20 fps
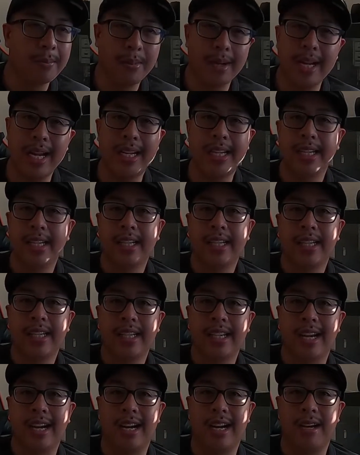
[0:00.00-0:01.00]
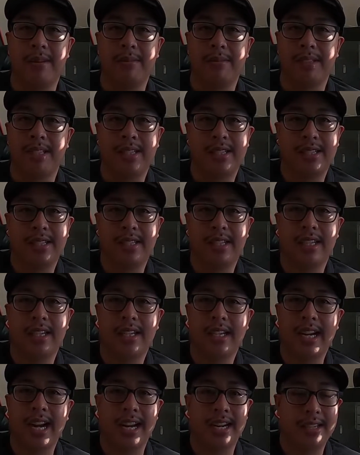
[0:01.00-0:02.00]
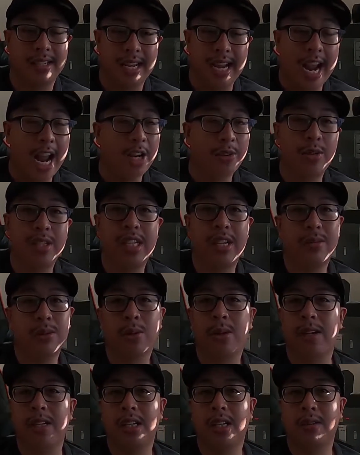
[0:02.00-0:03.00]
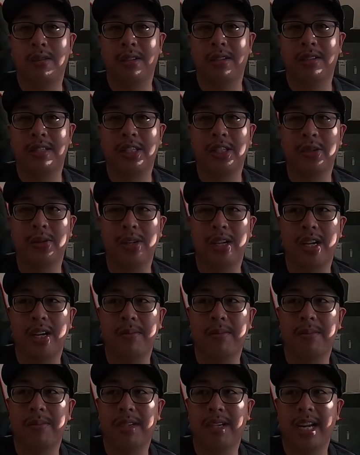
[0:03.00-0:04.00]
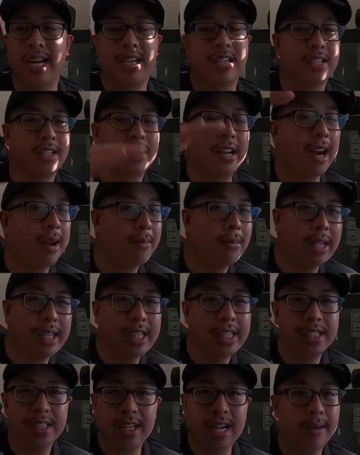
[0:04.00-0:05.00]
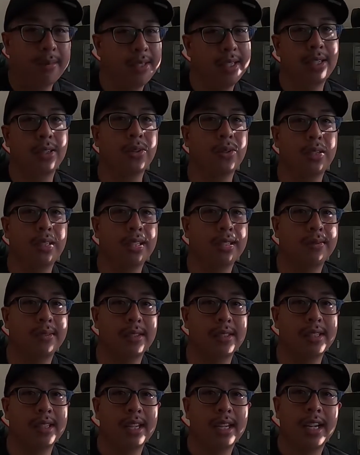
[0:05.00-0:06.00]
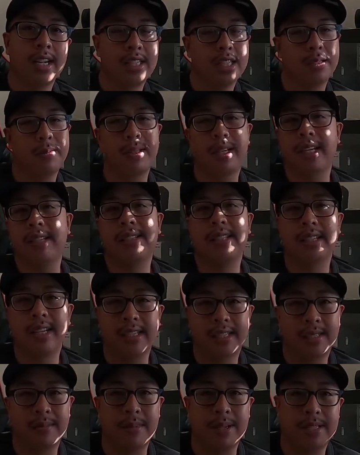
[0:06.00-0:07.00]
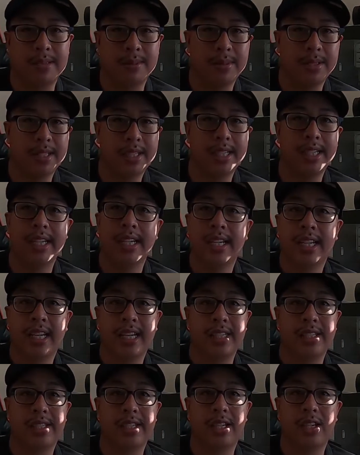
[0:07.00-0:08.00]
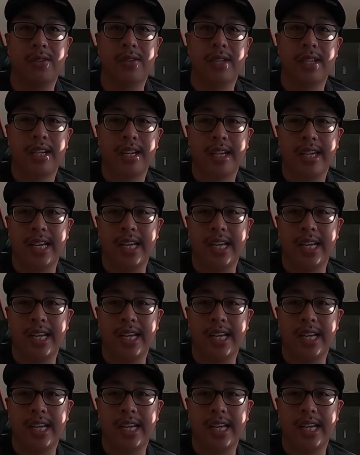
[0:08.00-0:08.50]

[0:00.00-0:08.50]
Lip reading: but this is the kind of the entry-level coilover to kind of the top tier coilovers, just because of the customizability. And so